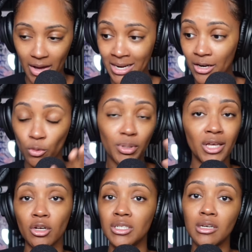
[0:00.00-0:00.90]
and I don't
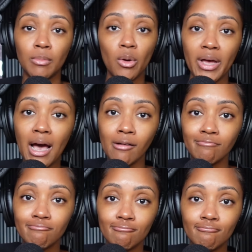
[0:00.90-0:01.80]
plan on digging my way out.
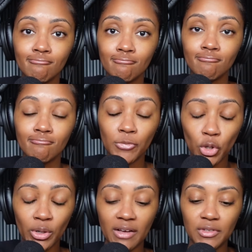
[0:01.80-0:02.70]
Go
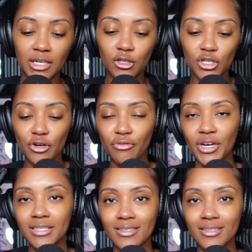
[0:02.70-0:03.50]
and have the day you deserve, friends.